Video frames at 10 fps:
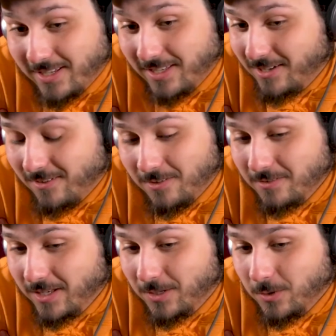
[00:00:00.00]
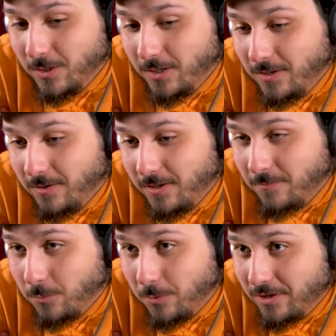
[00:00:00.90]
it all, like
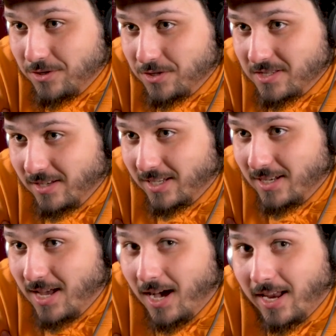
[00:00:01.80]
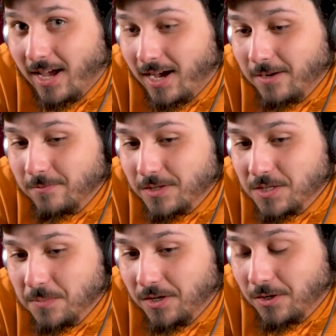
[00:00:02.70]
if we were to just like not have
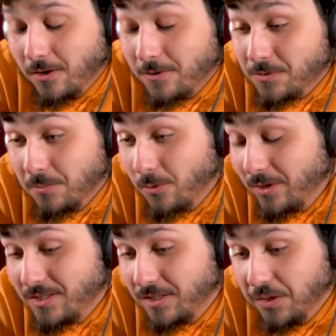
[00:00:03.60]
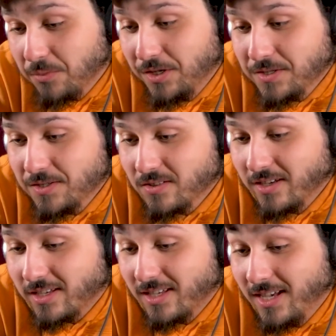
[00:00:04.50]
as many cars or more ways to get places,
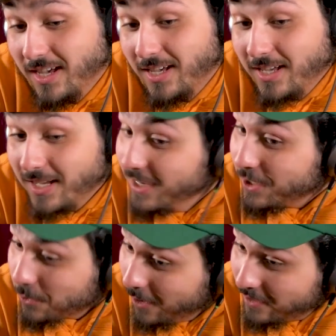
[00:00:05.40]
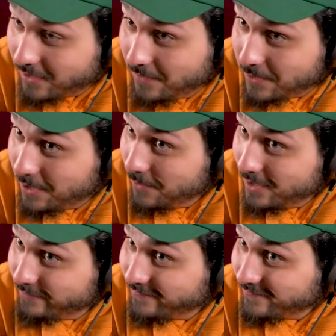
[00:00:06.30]
like your quality of life would go
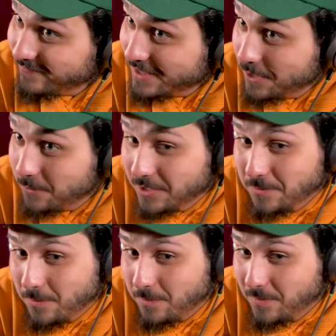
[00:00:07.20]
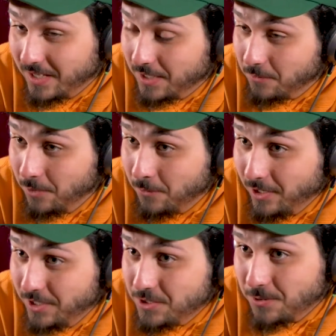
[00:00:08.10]
up. Mm-hmm. You wouldn't be getting road
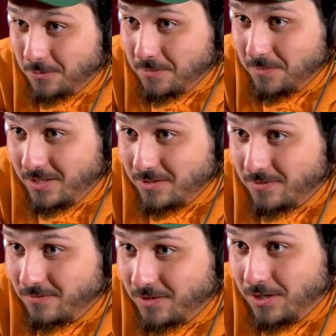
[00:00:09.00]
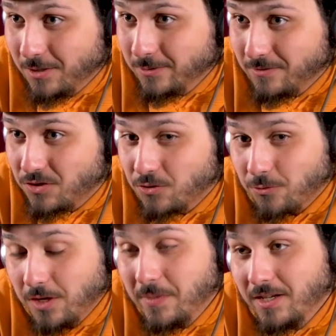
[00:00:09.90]
rage. You wouldn't be,
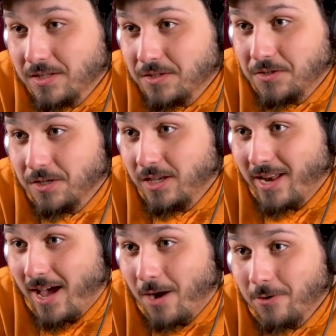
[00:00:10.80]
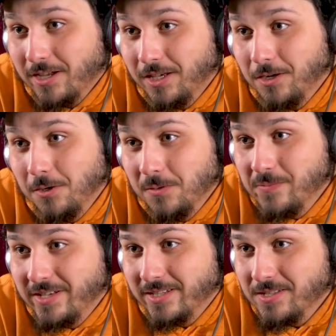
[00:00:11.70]
screaming because it took you an hour to get
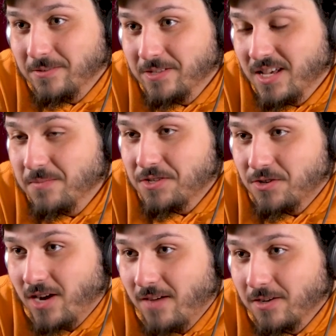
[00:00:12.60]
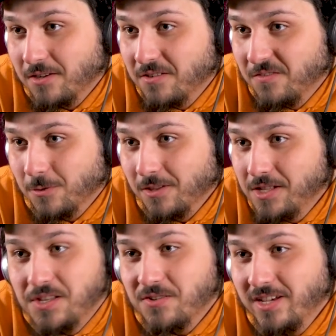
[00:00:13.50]
home because there was that much traffic on a
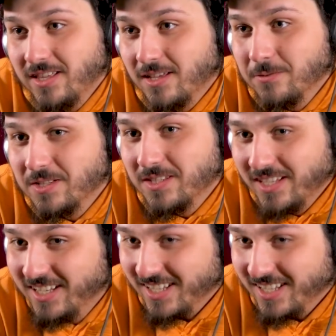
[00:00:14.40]
4-lane street that was